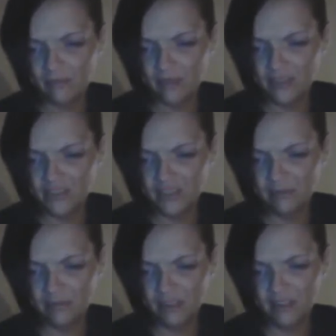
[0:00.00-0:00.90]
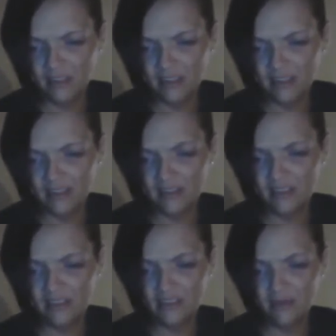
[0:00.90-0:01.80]
meddling in
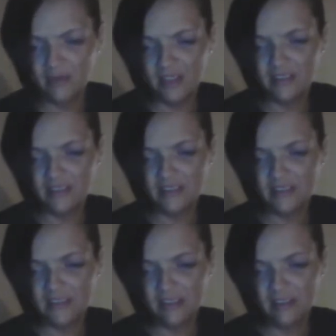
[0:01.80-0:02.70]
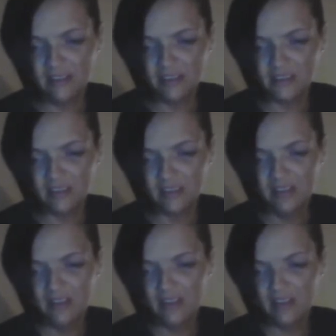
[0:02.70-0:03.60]
the 2016 election,
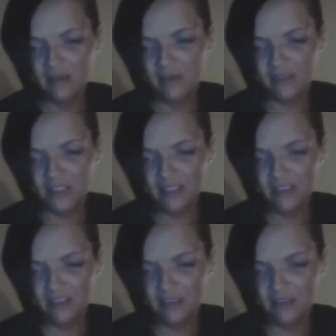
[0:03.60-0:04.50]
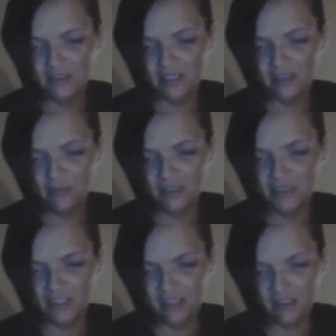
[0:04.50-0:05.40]
which he calls a
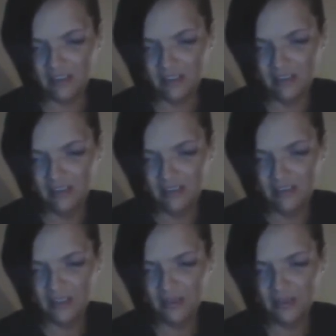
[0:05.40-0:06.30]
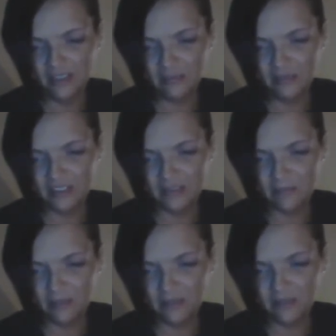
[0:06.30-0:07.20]
witch hunt. There has been
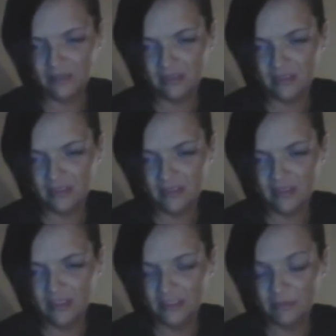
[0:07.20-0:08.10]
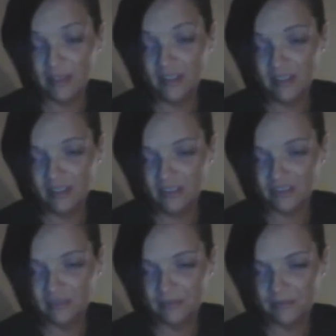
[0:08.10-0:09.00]

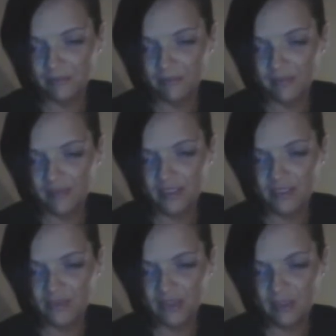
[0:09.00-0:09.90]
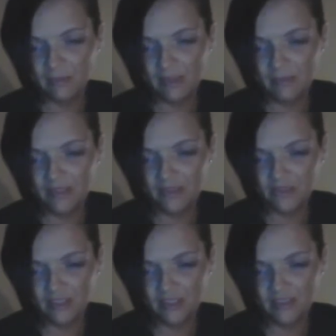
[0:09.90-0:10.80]
speculation that Trump may be
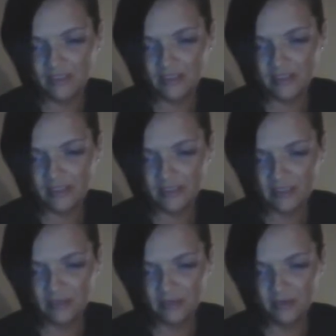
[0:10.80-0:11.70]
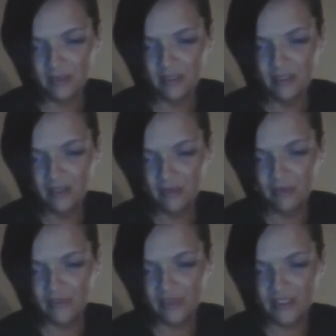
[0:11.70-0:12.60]
trying to send a signal
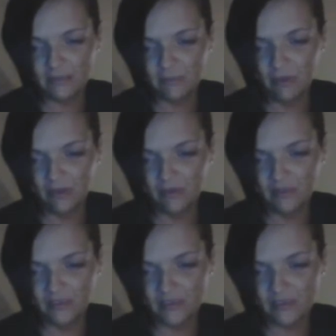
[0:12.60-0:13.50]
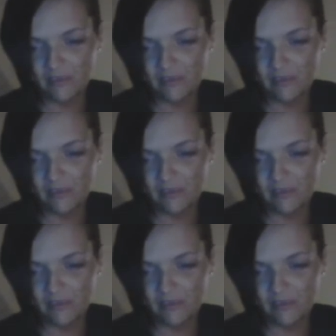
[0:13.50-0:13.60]
with these pardons.